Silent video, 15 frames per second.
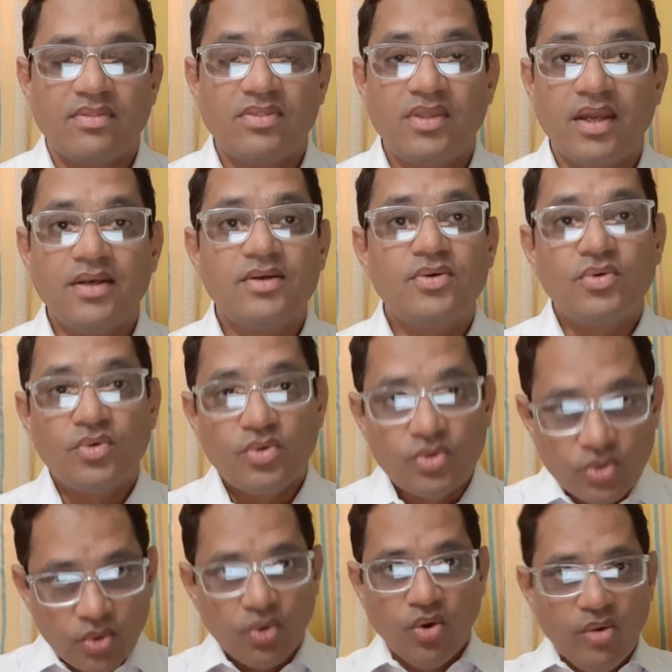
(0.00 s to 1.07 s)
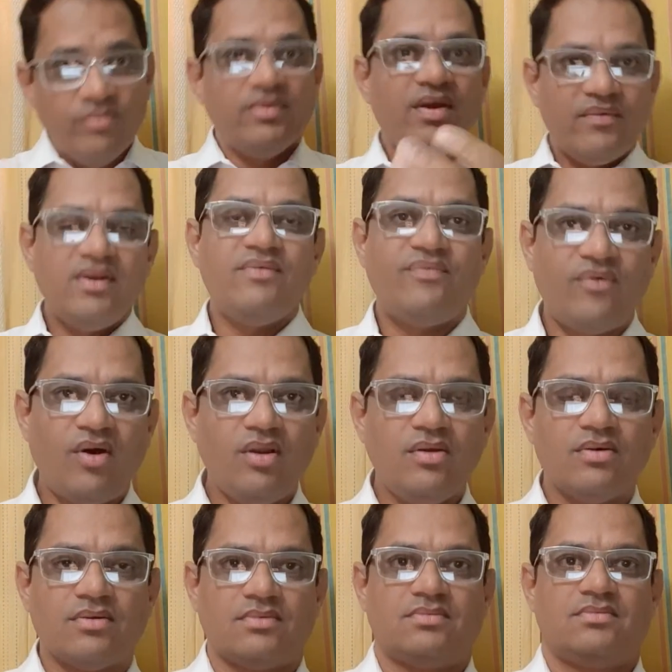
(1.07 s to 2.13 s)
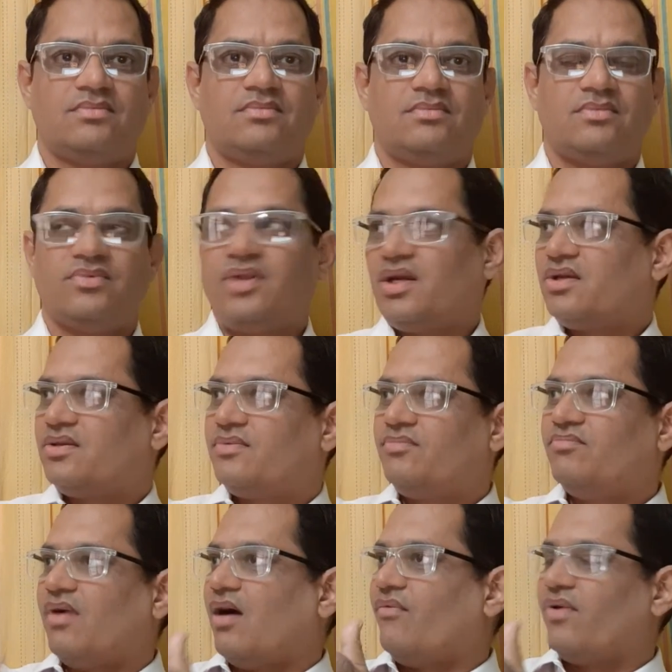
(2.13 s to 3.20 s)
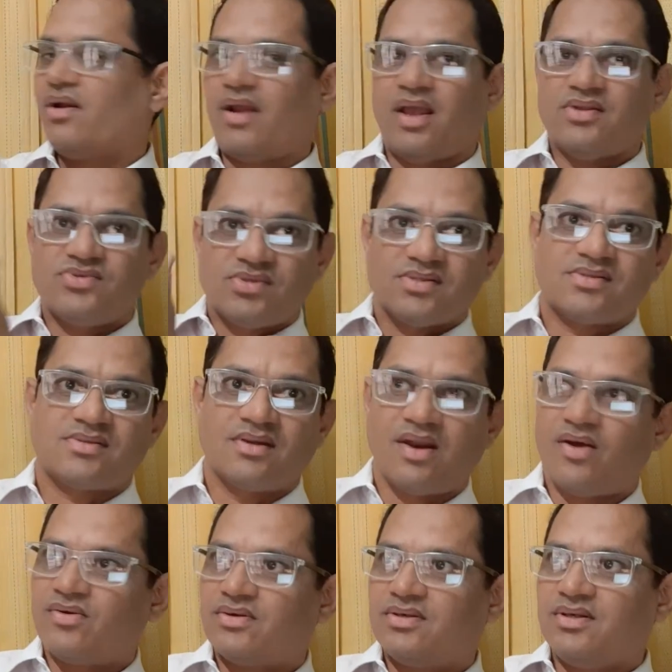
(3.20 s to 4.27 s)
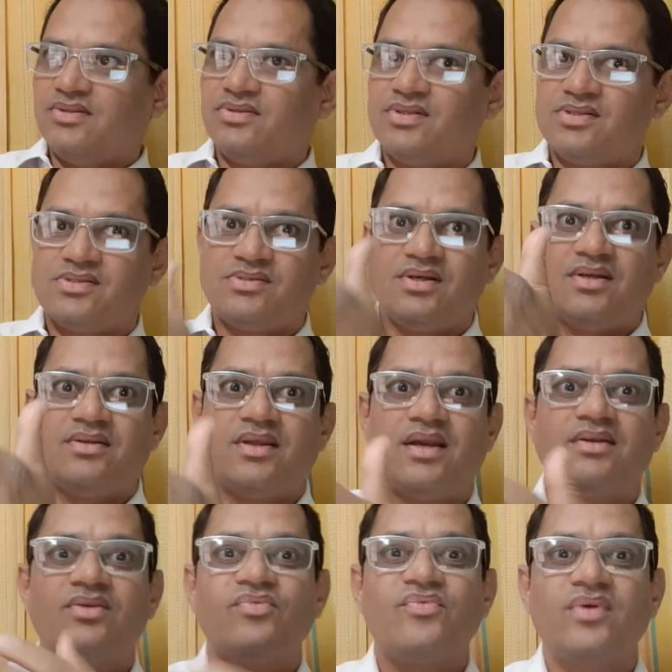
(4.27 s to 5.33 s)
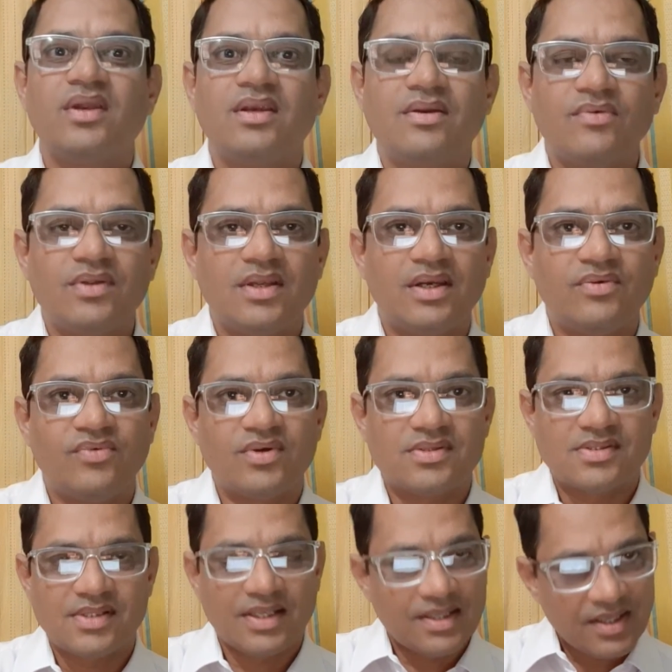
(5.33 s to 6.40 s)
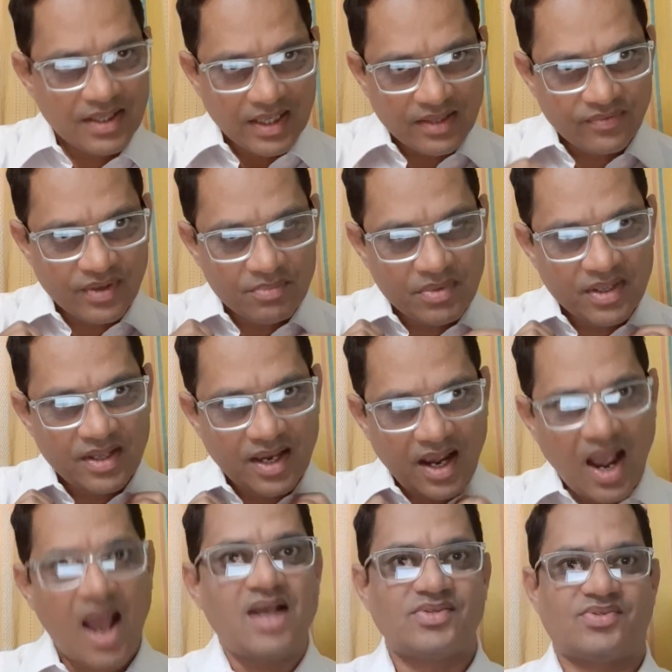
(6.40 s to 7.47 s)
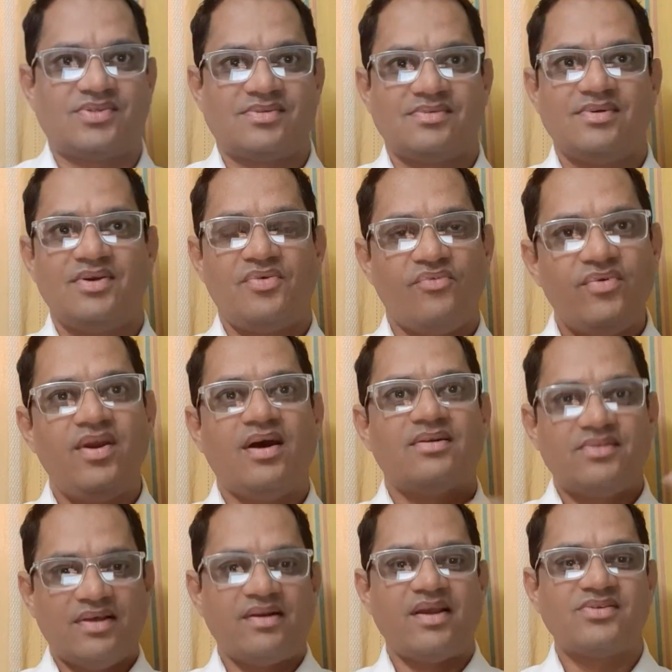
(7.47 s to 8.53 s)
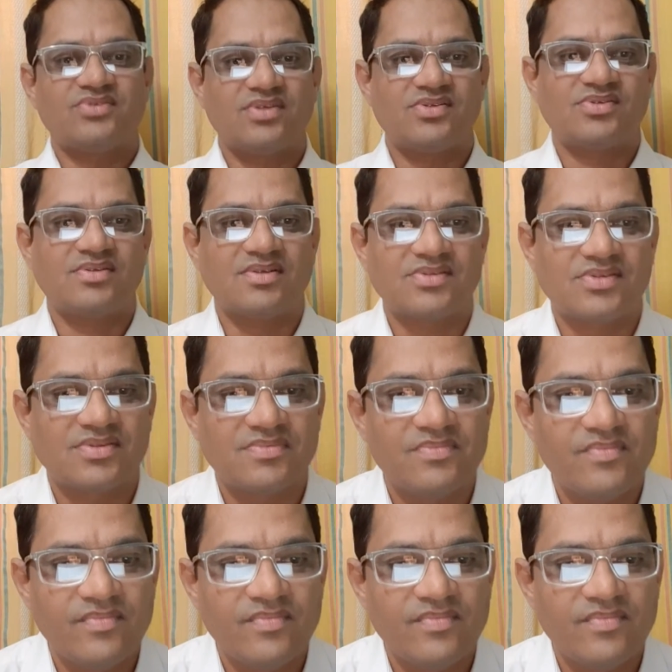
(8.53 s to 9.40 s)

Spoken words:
Then to whom they will follow? That our ancestors have done this, done that. It will be us. We are their ancestors.